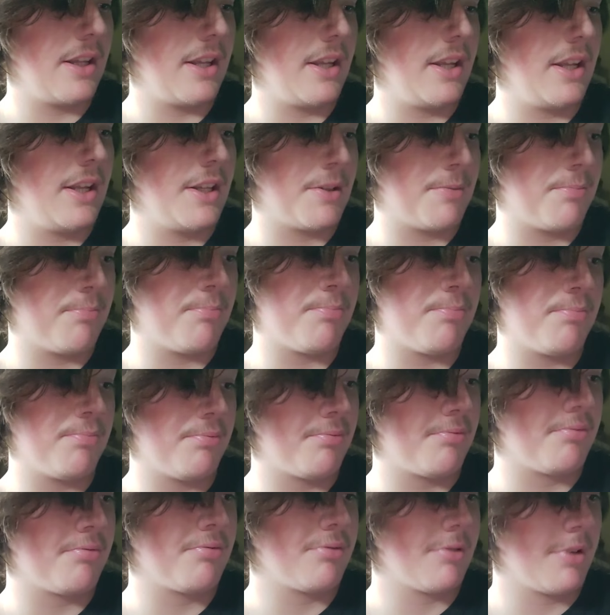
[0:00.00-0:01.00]
is
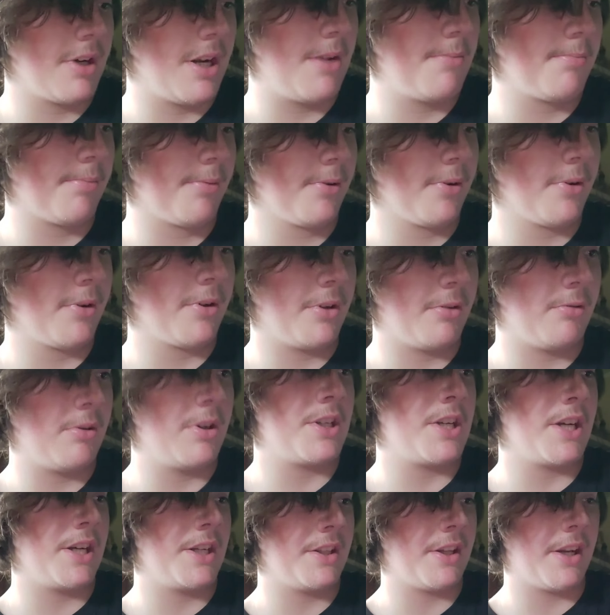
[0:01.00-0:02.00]
pretty brutal,
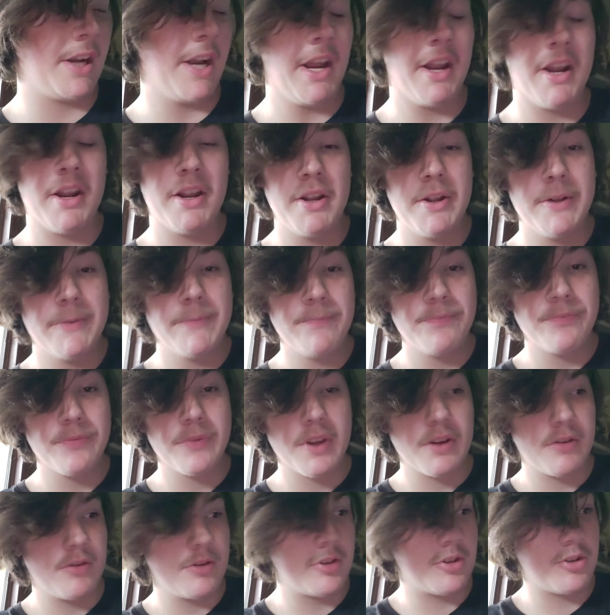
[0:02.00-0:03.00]
which I like,
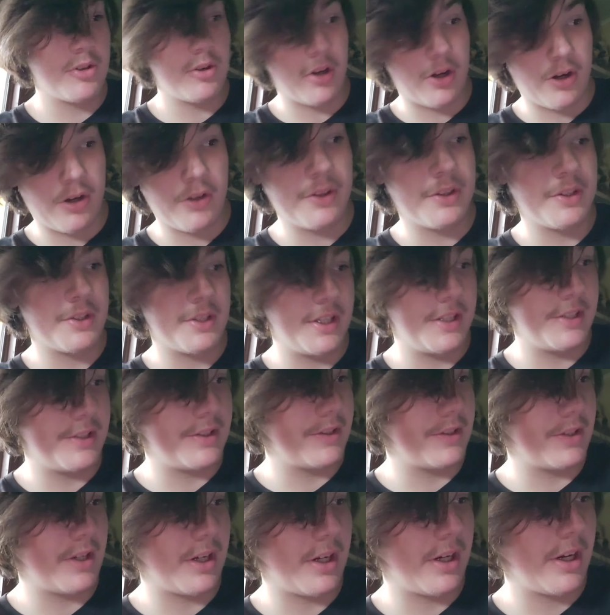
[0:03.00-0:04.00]
which all the
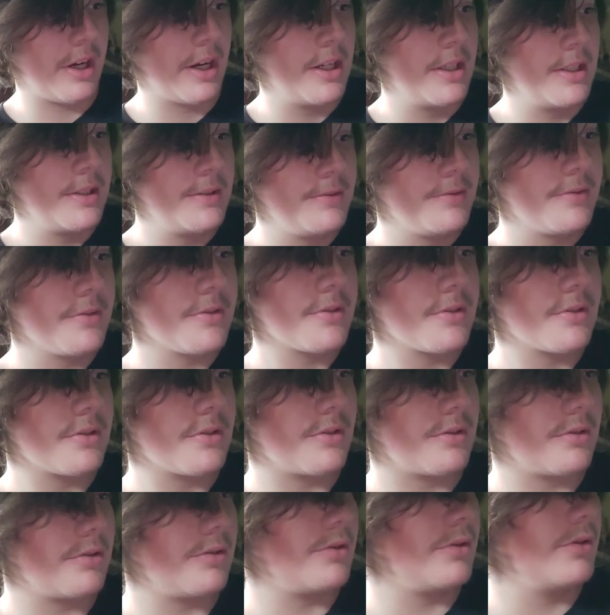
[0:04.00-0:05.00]
seasons are.
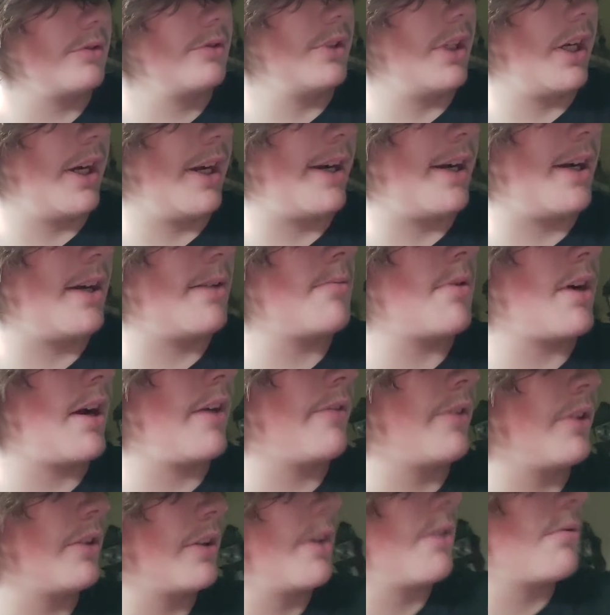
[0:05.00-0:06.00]

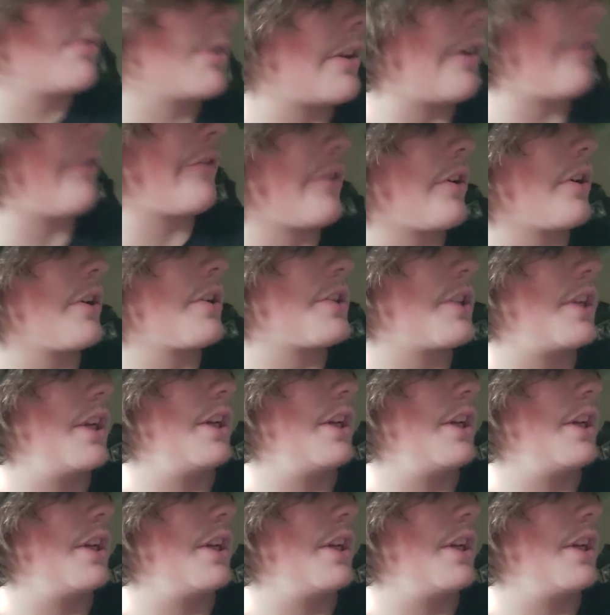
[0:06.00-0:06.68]
I feel like with the first